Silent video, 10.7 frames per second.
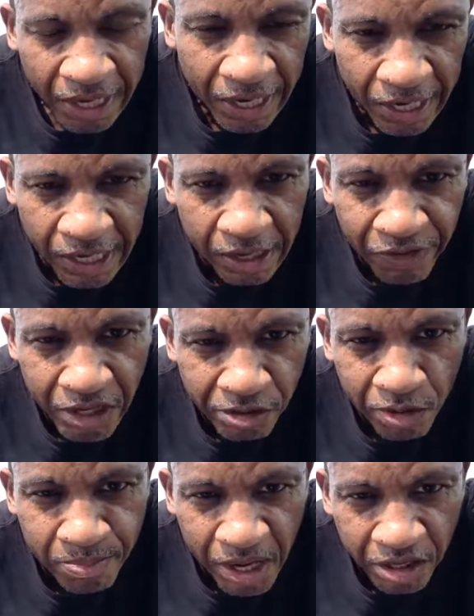any of his
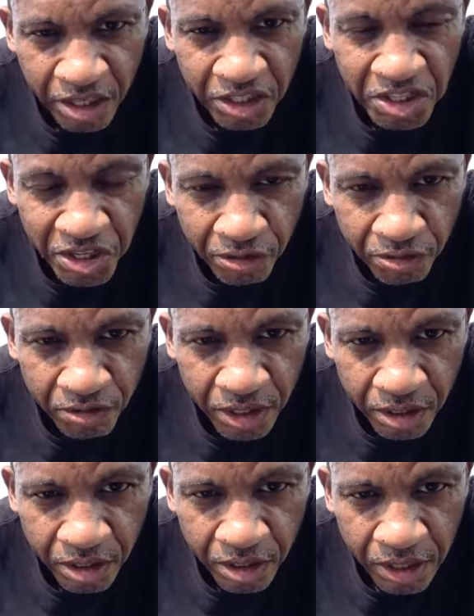rebellious children,
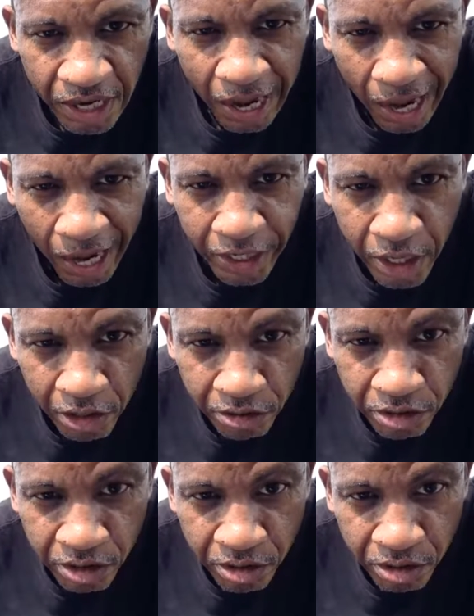I
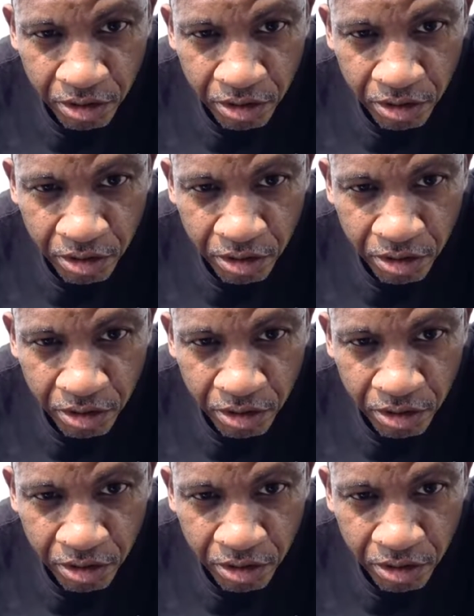curse.